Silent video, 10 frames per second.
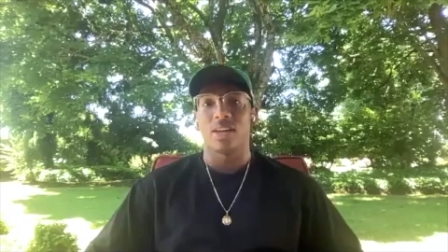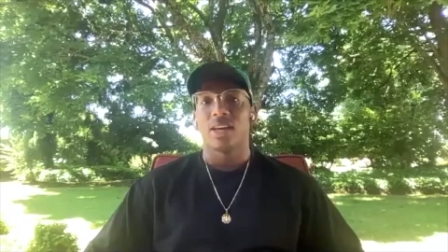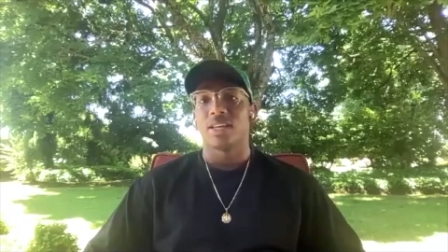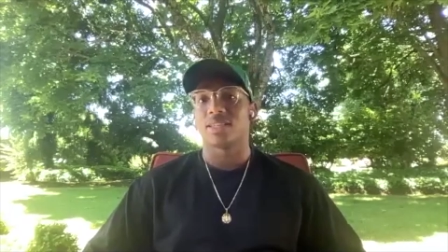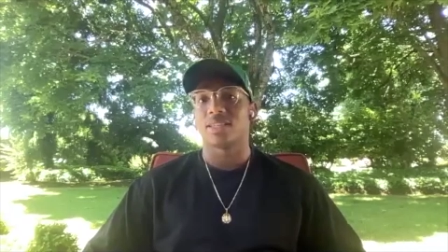
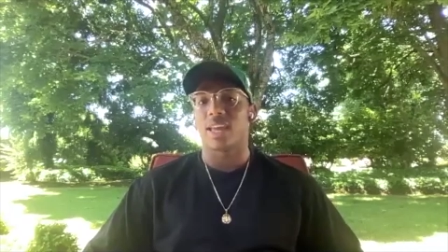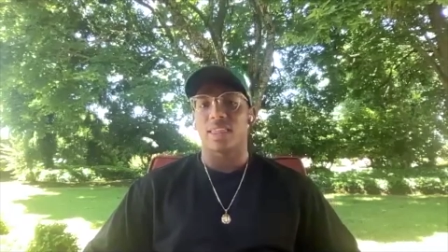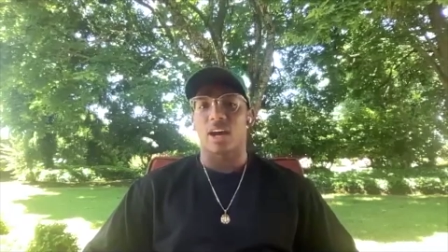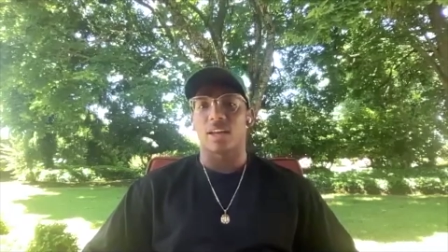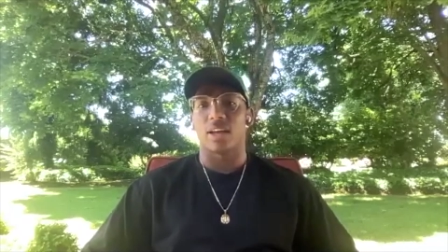saying
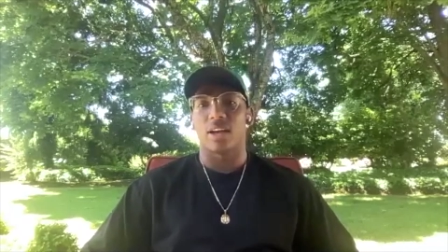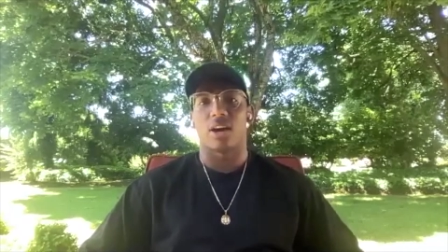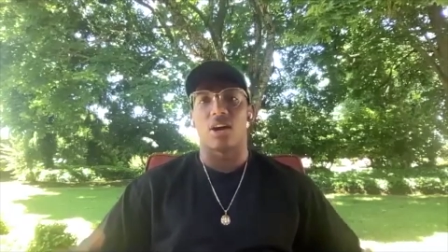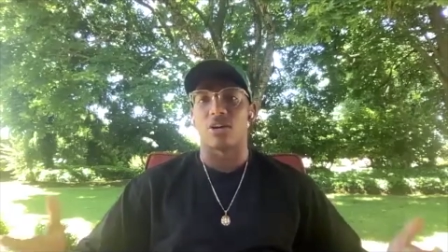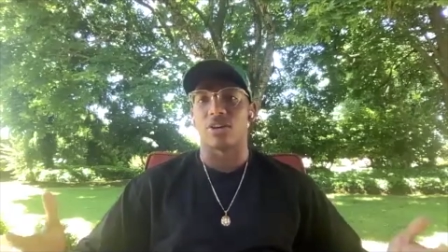that
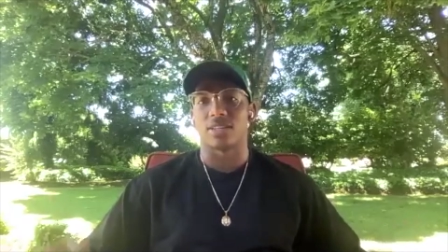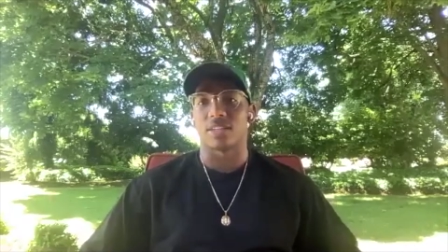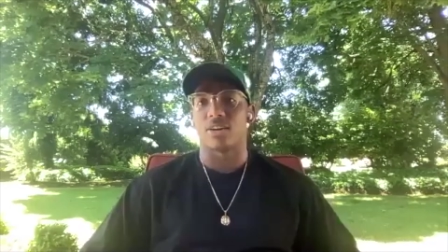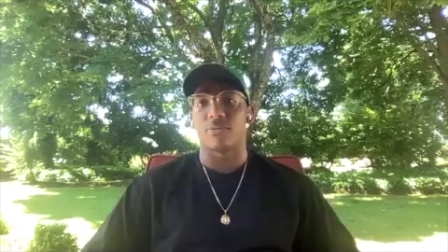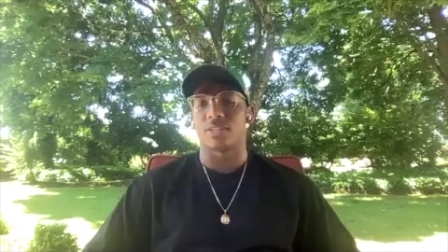art
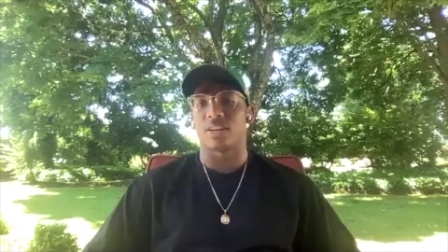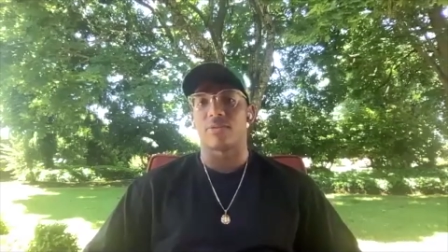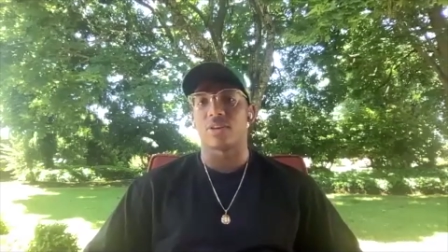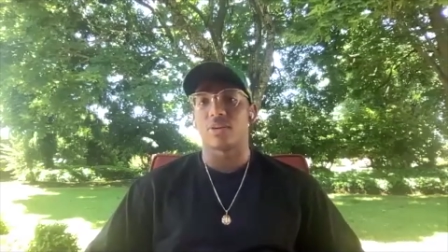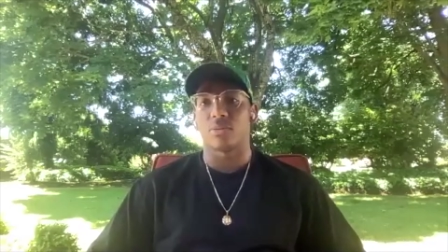itself was never
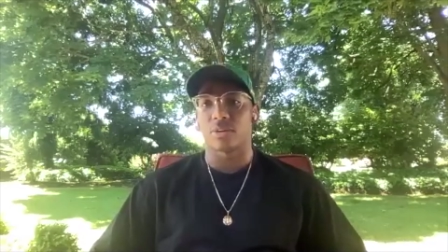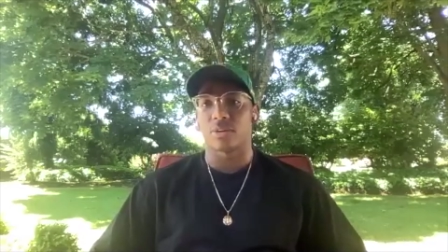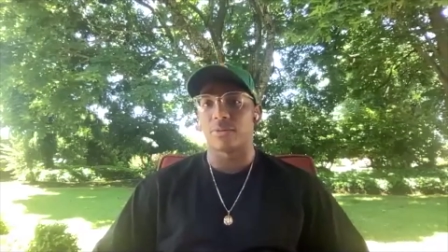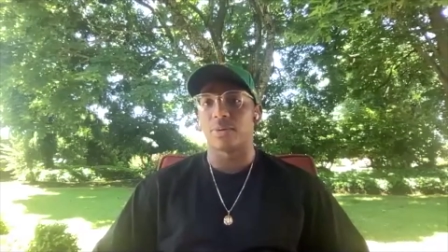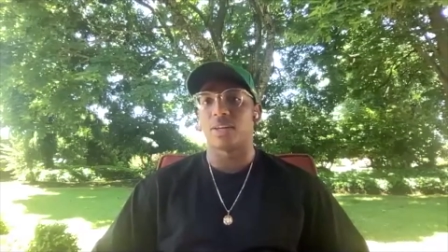going to work for
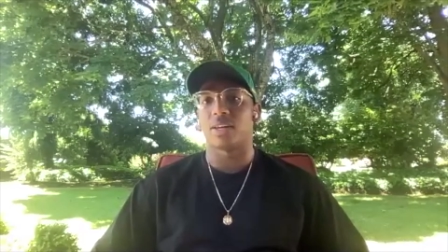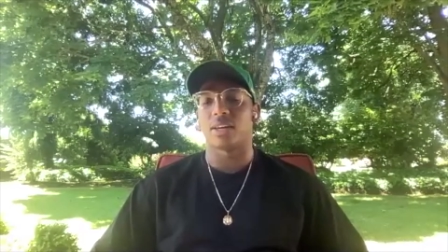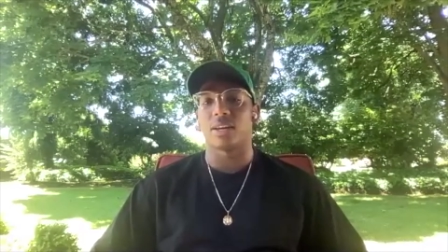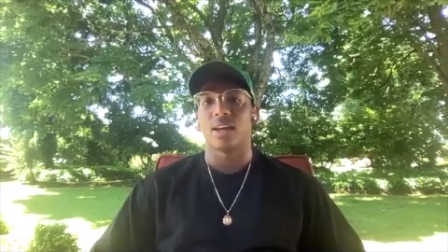me, and